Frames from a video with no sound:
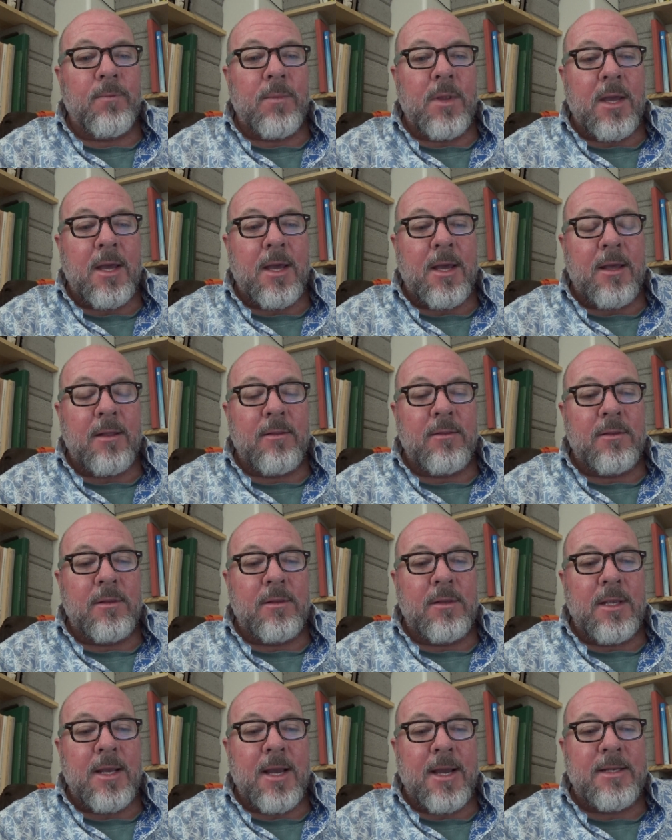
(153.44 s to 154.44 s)
uh,
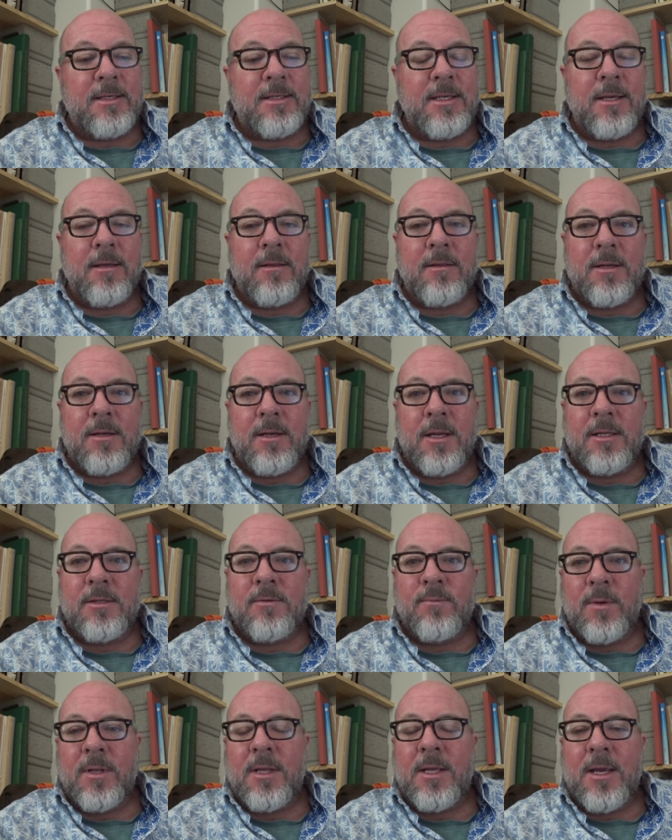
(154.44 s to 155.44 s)
the idea that
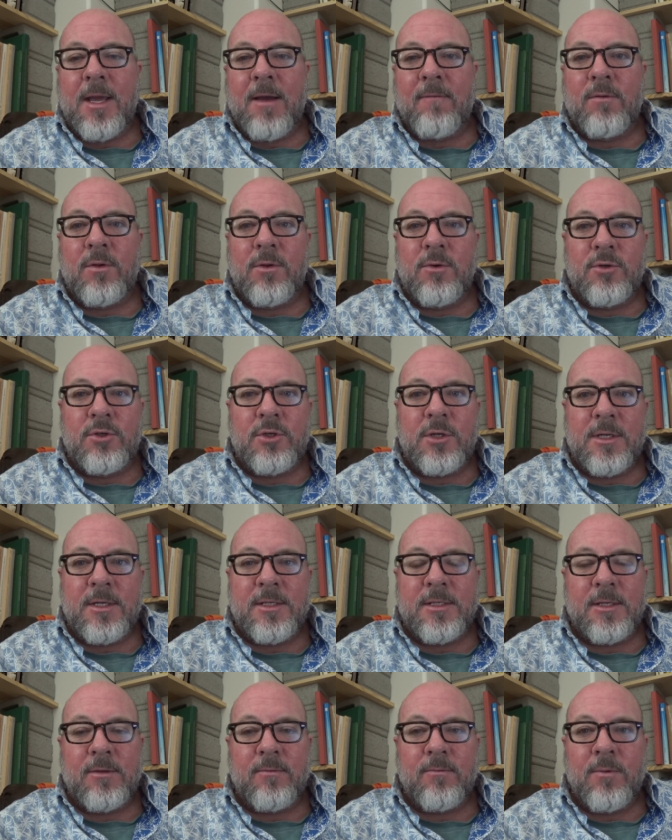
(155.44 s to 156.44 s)
it's really evolution
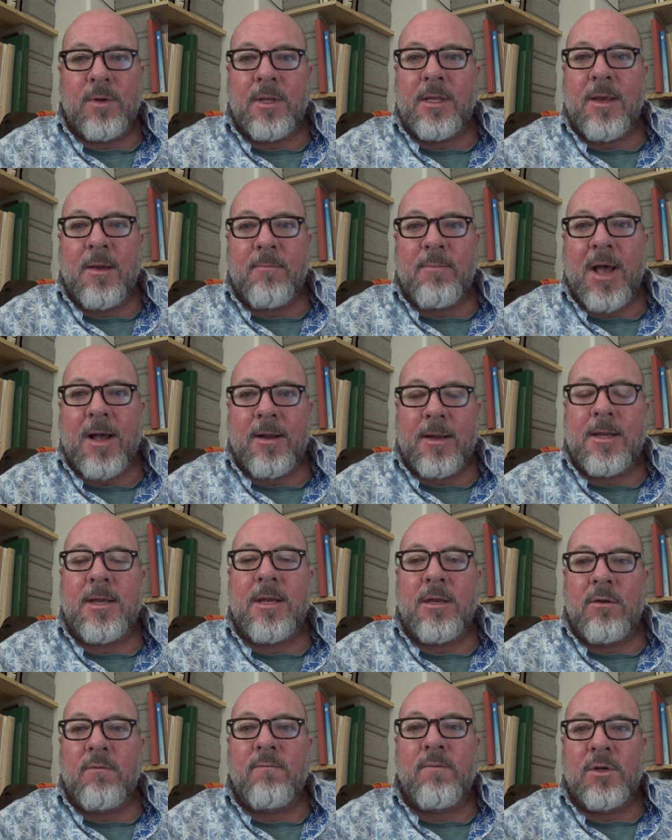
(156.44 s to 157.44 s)
isn't really about an
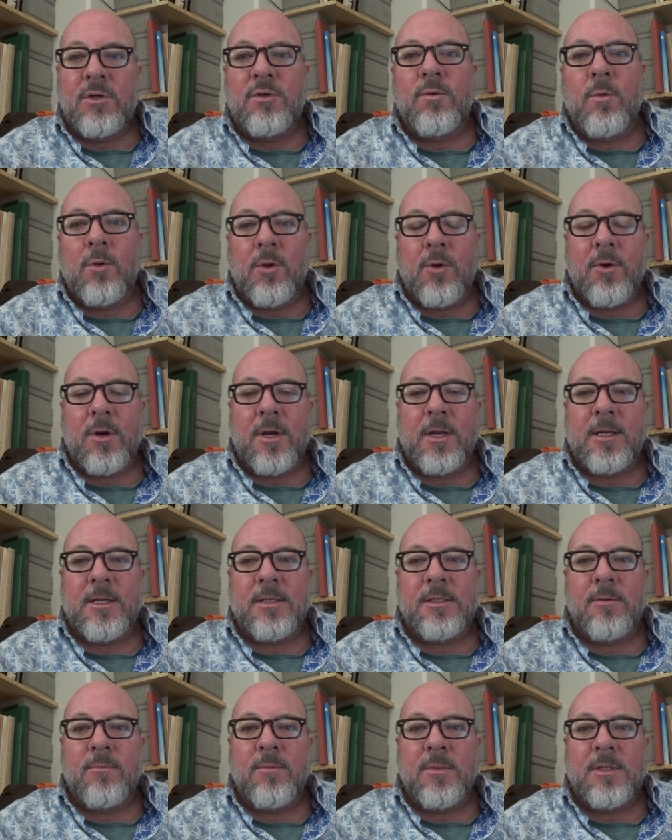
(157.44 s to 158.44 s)
individual
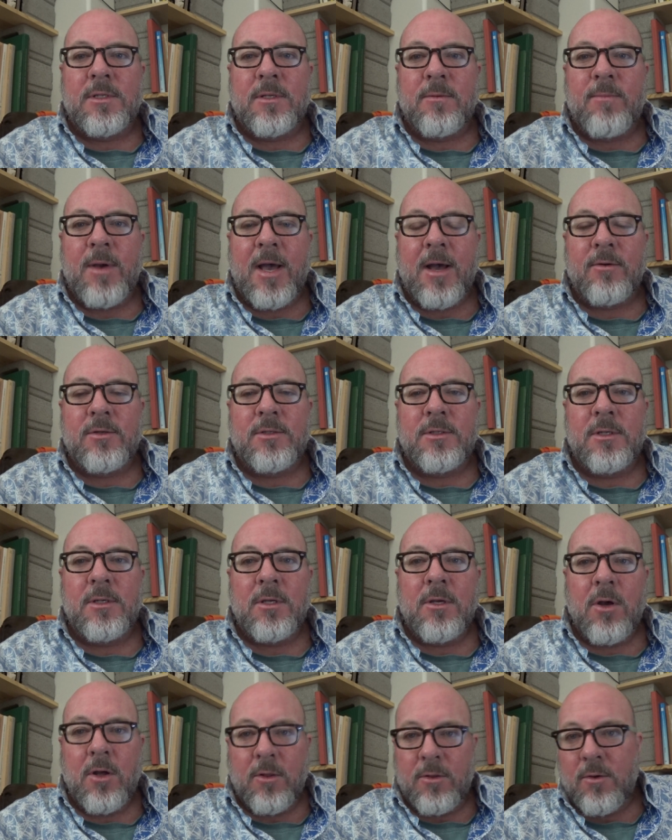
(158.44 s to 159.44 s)
organism. It's about,
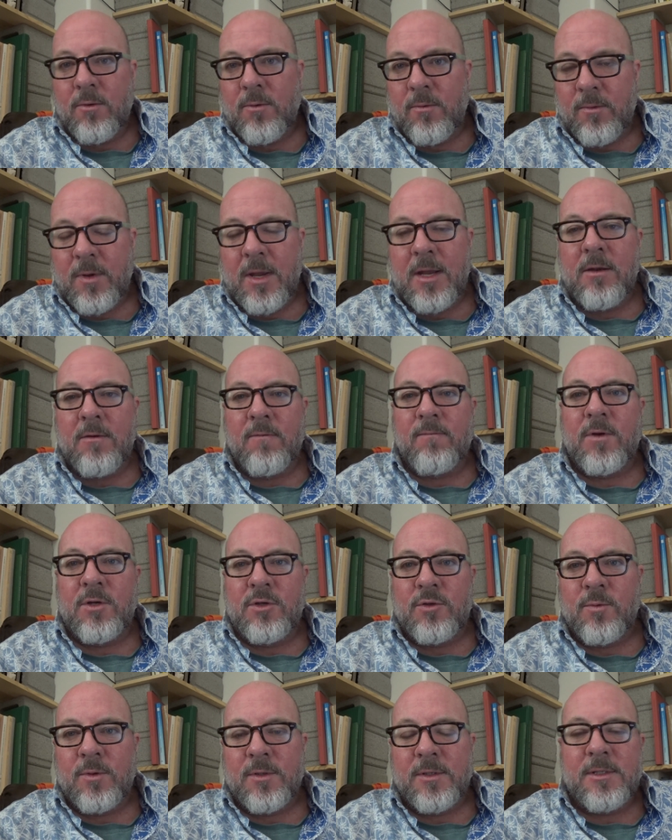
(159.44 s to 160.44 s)
although
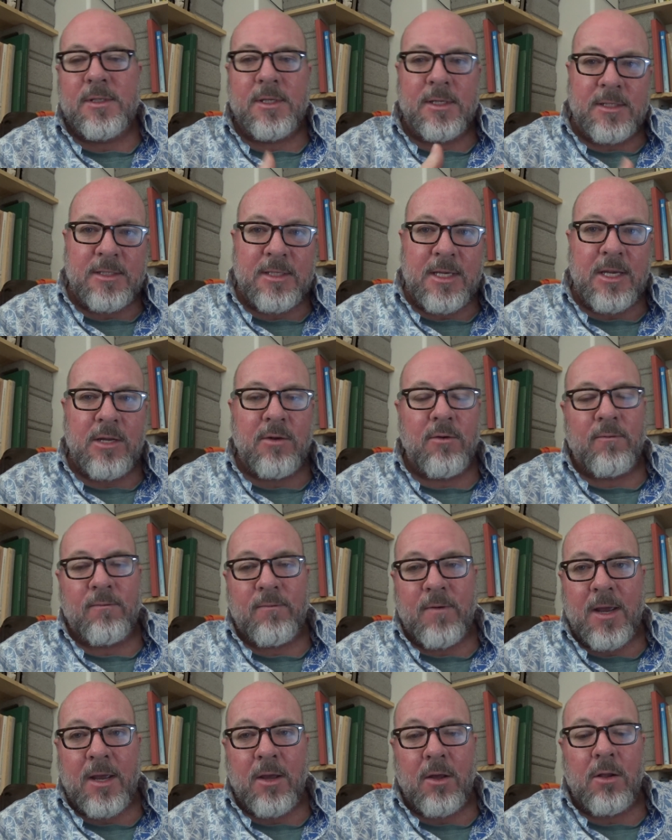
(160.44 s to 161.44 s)
individuals succeed or
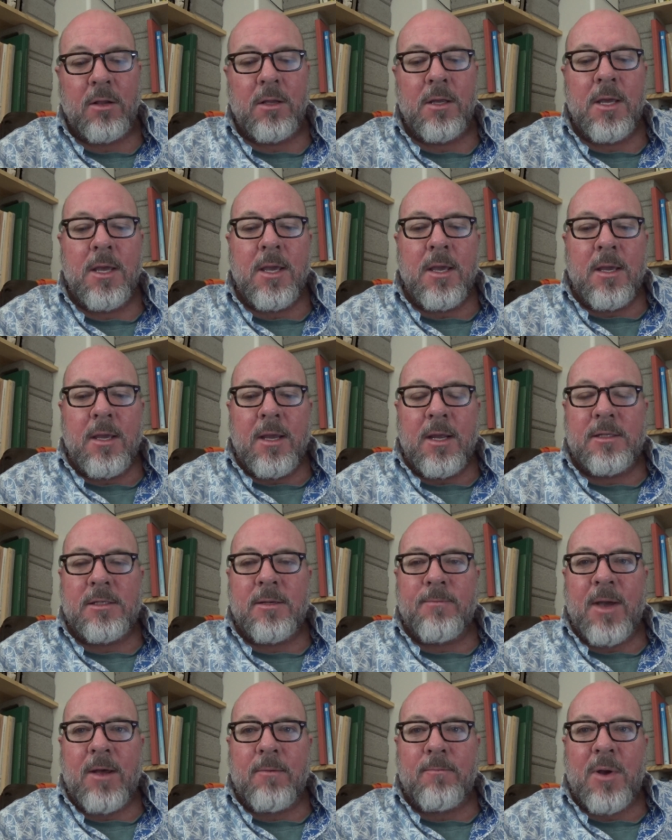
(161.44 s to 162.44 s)
fail, it's
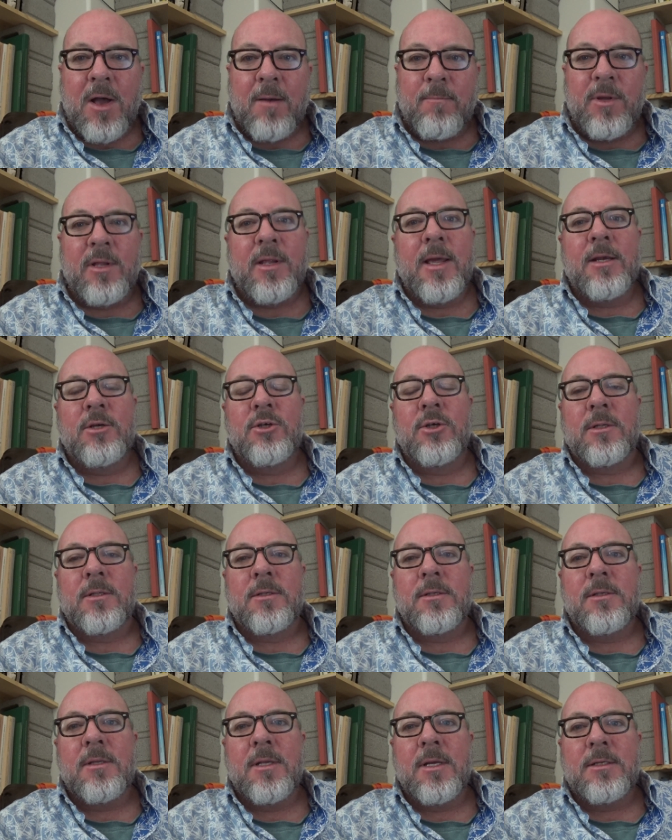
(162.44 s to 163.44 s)
about
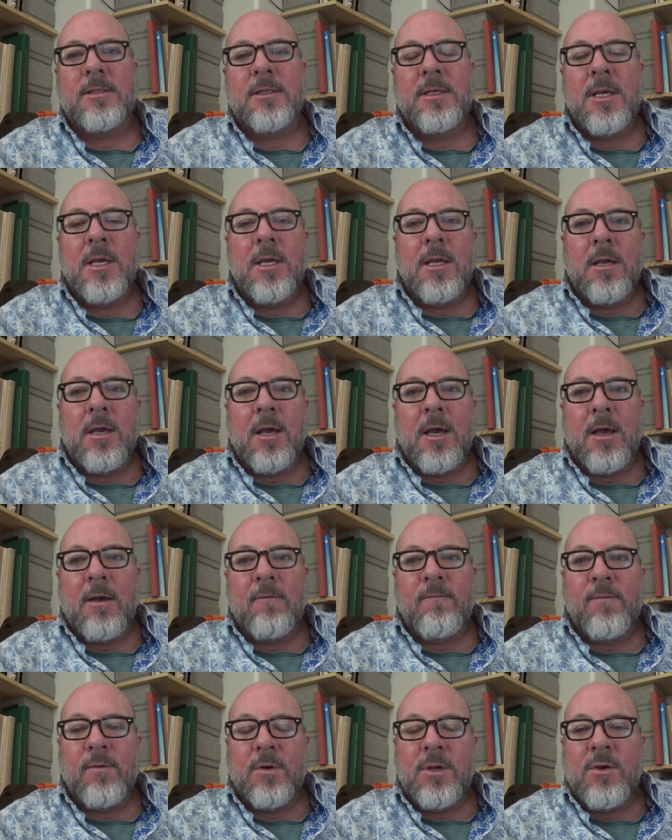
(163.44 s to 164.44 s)
populations. That uh,
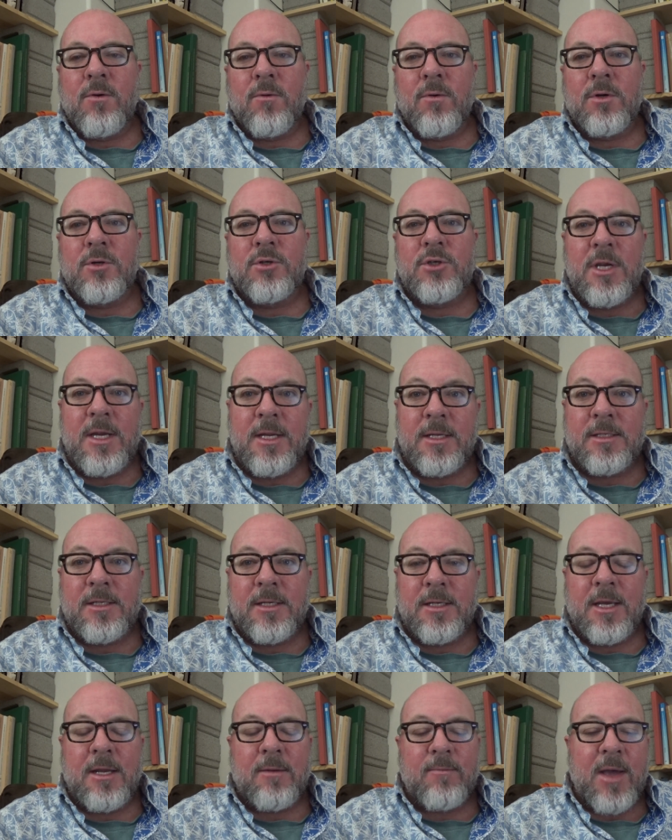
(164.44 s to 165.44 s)
for your genes
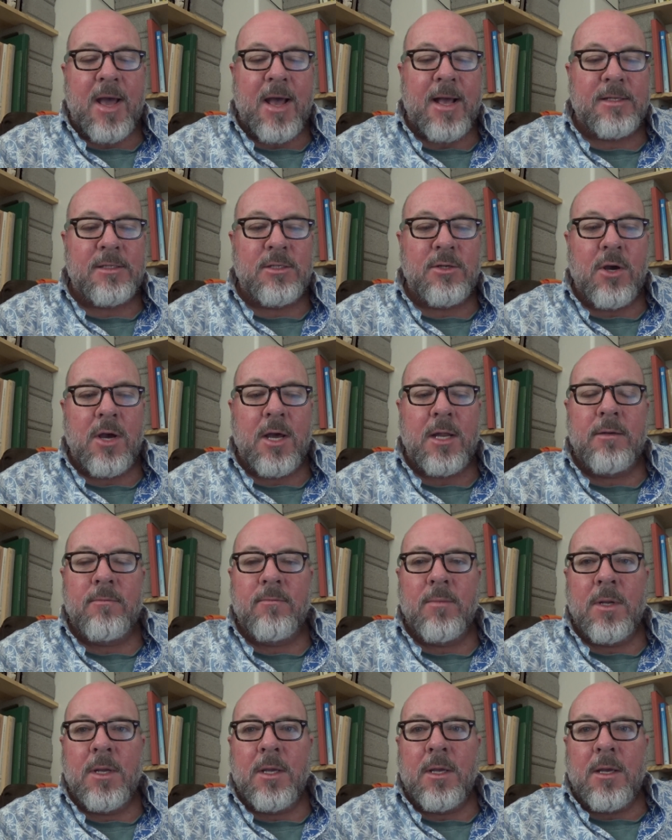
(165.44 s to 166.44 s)
to get passed on,
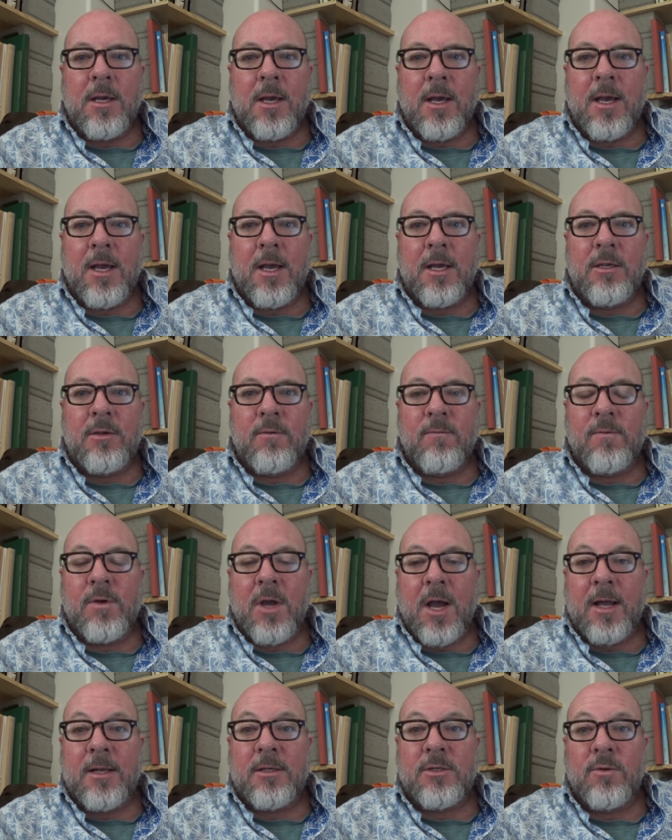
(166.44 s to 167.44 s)
uh, you've
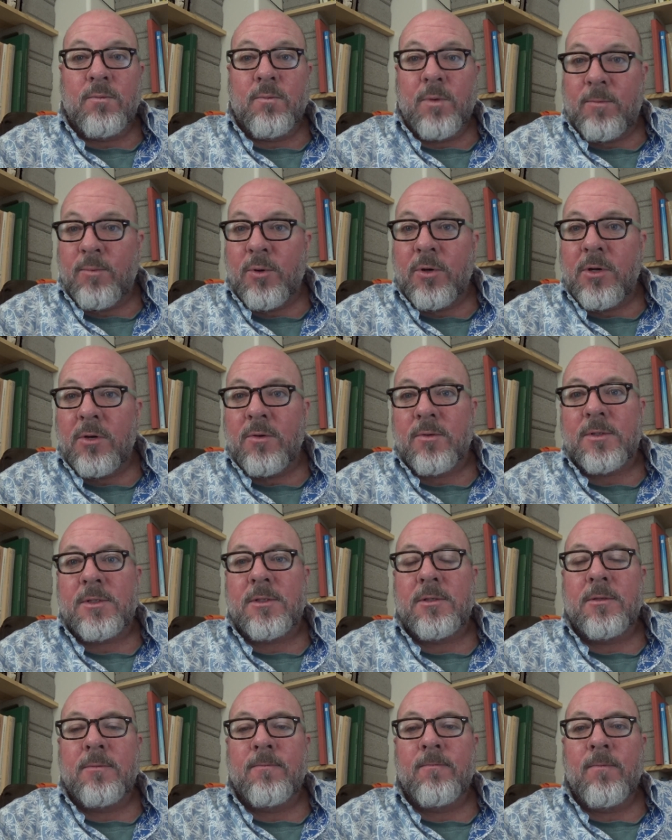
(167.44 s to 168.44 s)
got to
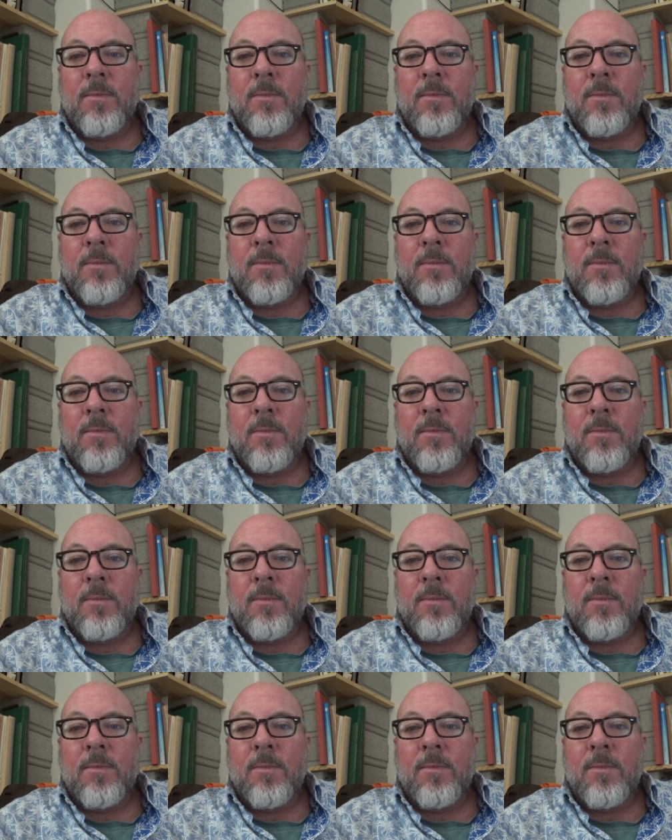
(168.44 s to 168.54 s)
reproduce.